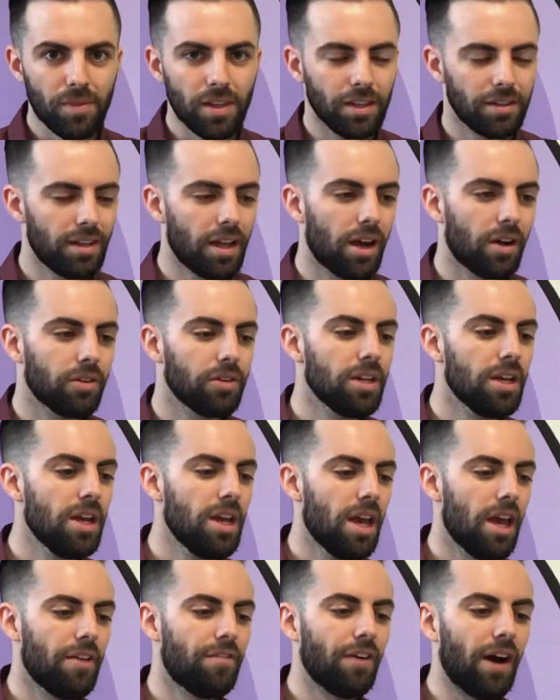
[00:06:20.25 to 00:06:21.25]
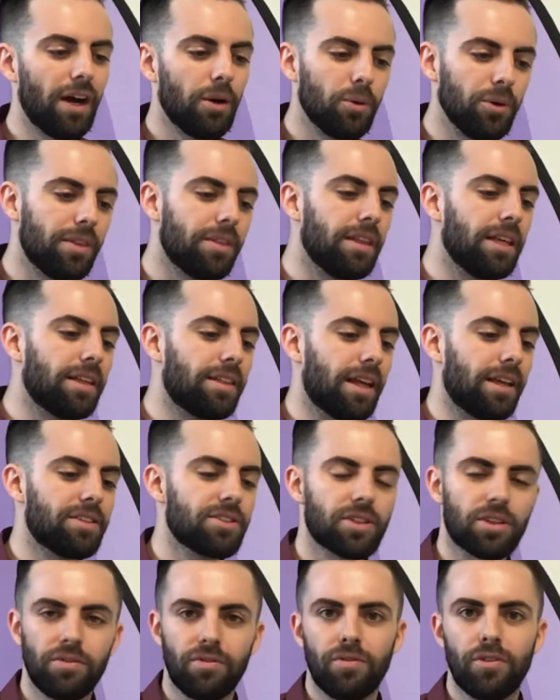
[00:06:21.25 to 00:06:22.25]
Now, if I would think
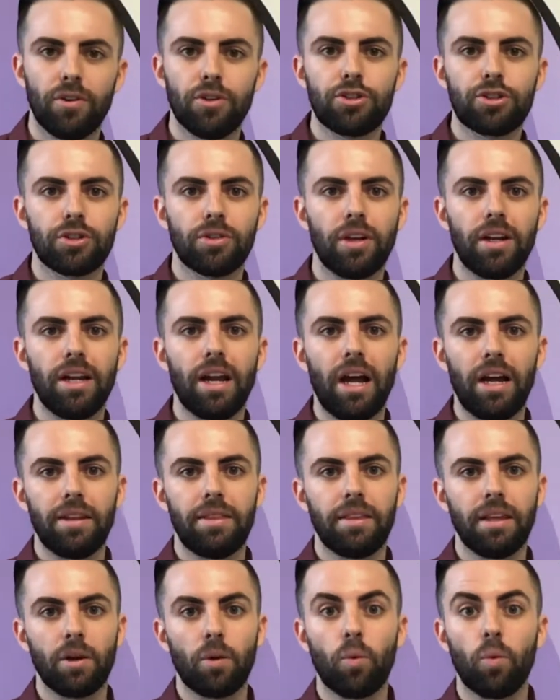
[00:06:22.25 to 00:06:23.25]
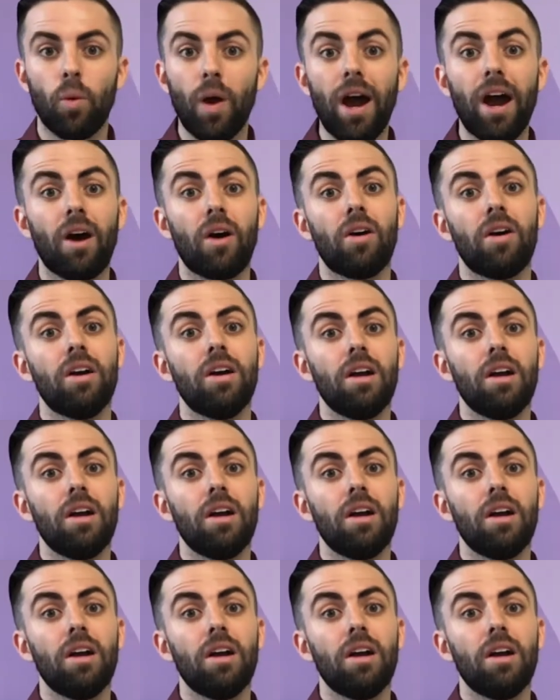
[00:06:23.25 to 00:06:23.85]
that's conversion rate, I'd think, wow,